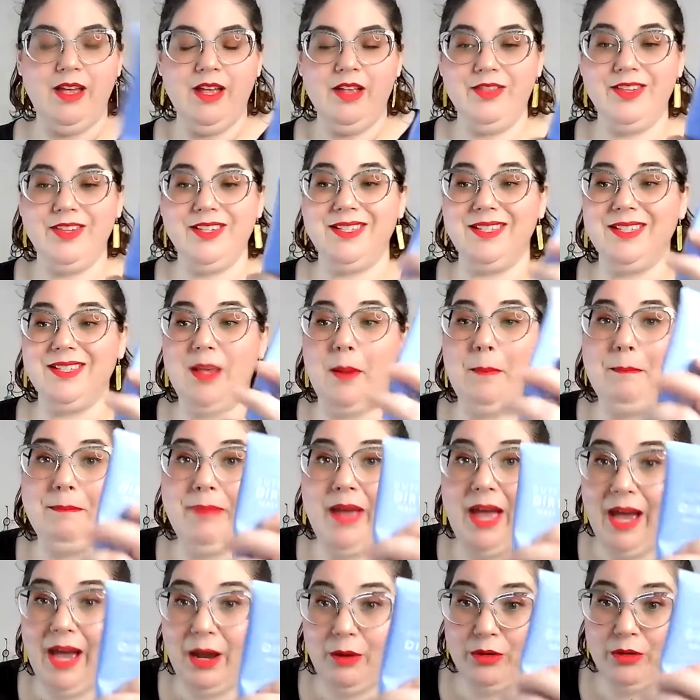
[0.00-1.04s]
This is a
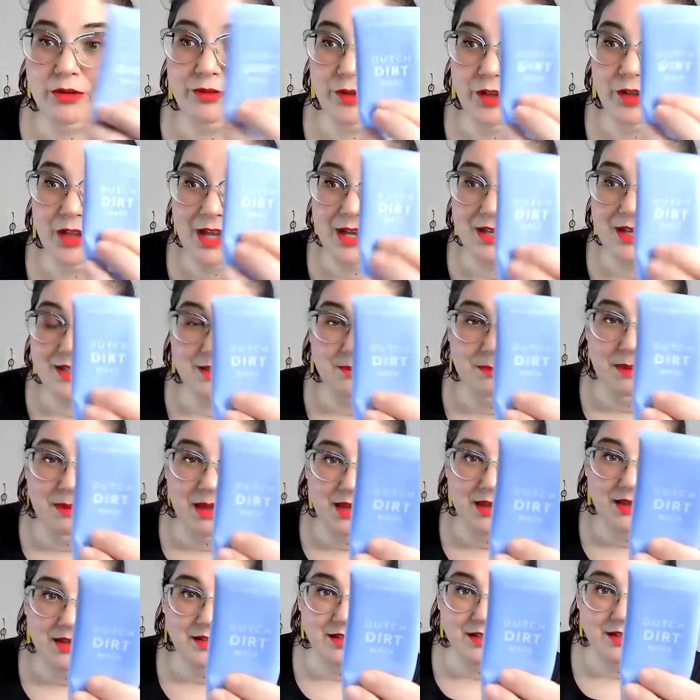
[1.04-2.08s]
powerful ass
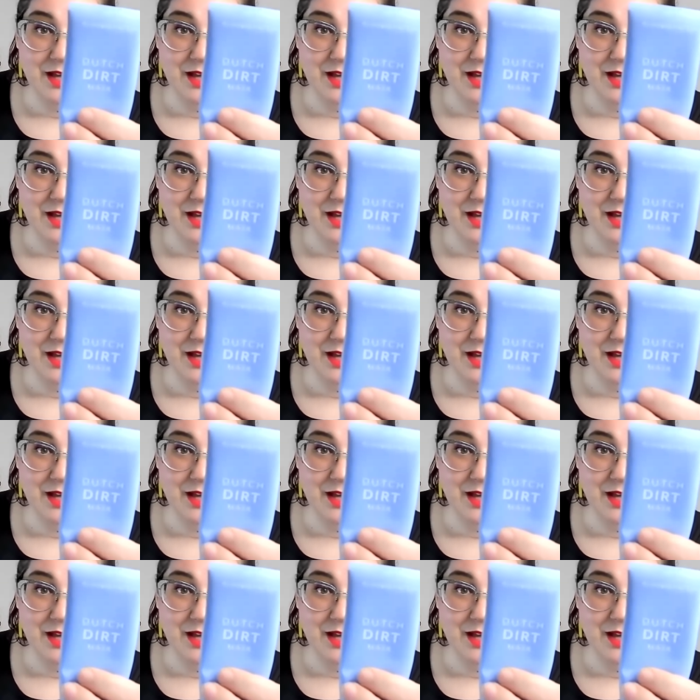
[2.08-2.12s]
mask.